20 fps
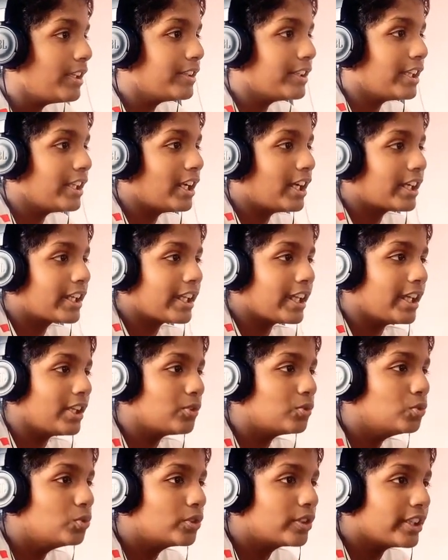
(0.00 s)
And then
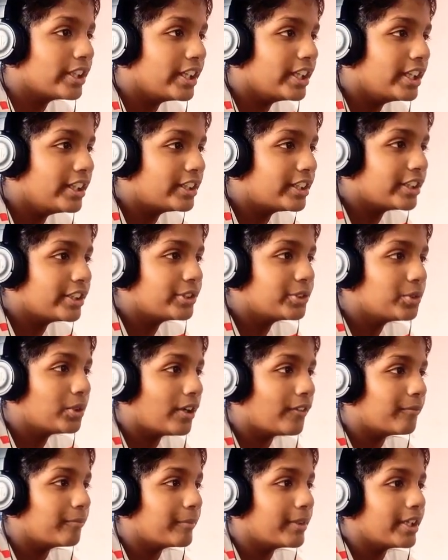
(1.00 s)
again, who created you?
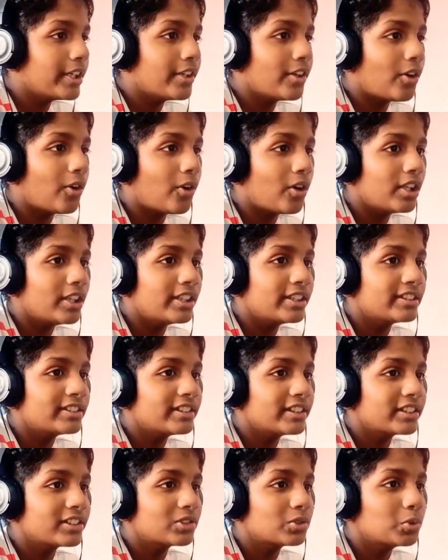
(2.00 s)
I've made all
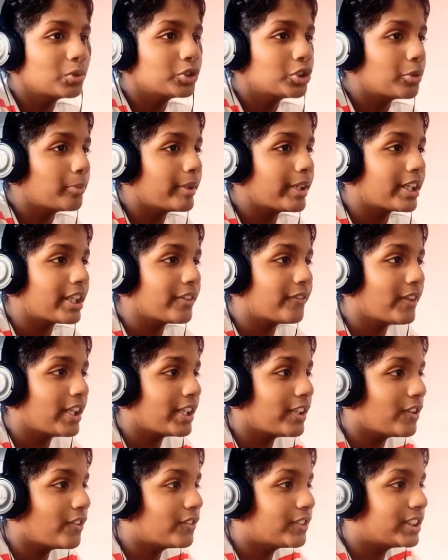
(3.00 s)
these things. Who's a maker? If
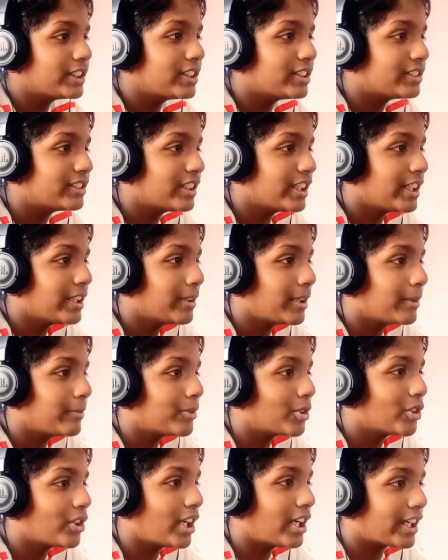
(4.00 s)
any of these is same,
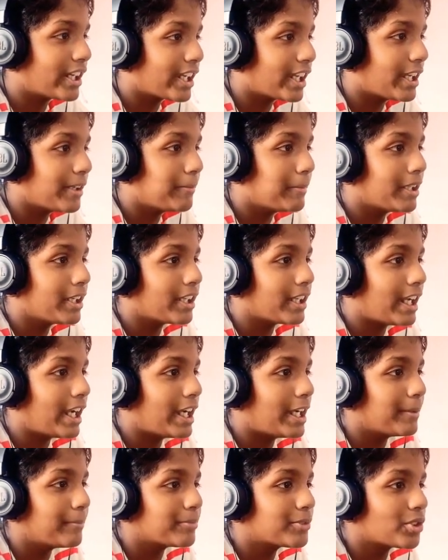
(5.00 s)
I'm going to again make a
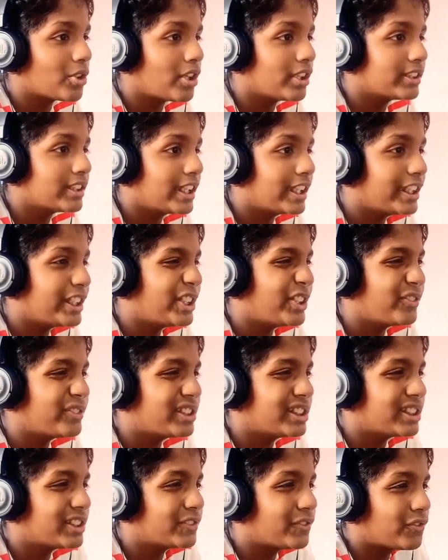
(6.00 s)
random choice. Any of
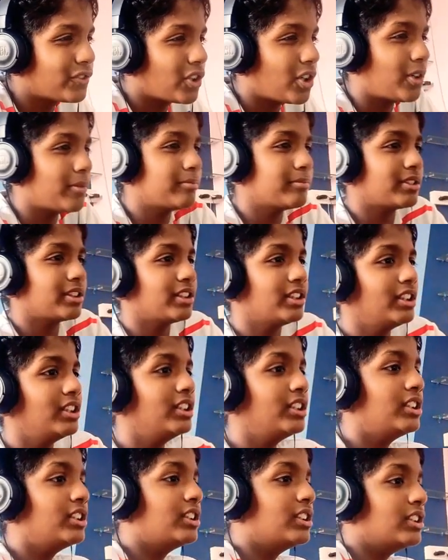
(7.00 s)
these formed,
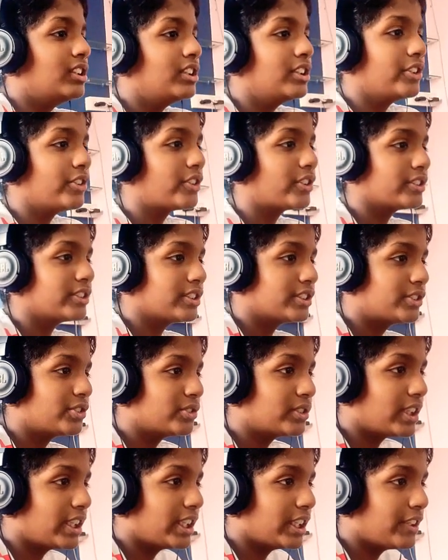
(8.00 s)
you can just
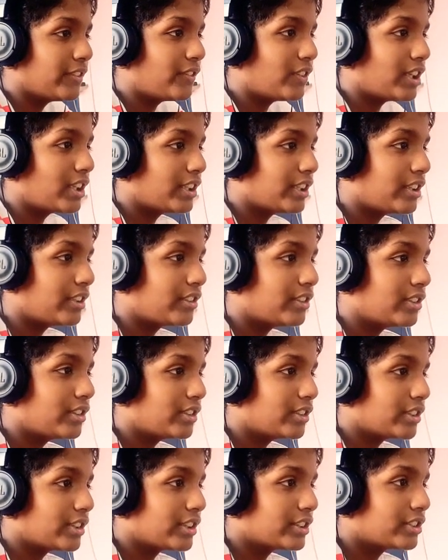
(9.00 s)
use anyone
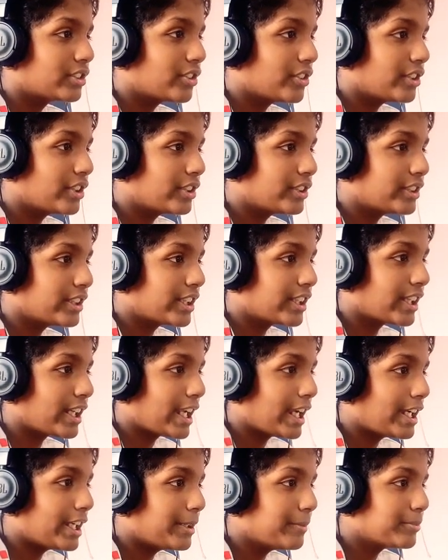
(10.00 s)
here. It's going to take a
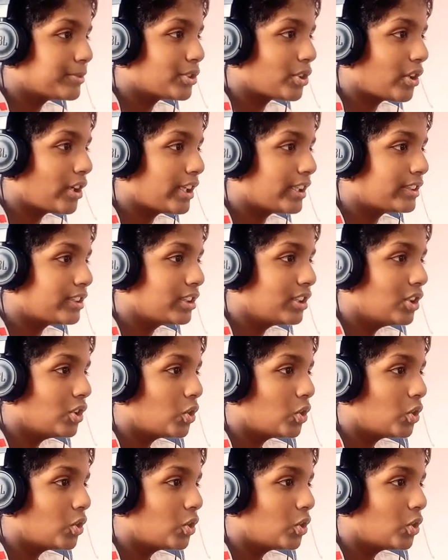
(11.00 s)
random choice.